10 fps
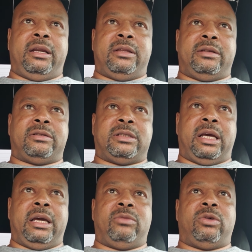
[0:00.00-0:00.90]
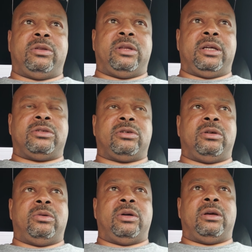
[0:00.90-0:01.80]
in the sand when things are
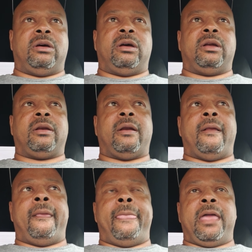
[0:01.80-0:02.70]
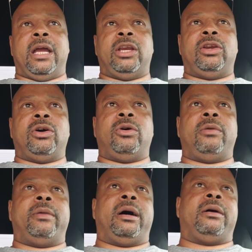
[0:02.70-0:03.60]
going on and you know
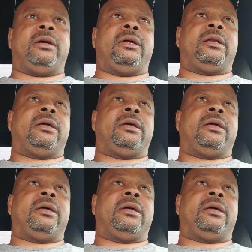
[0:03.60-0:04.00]
about it.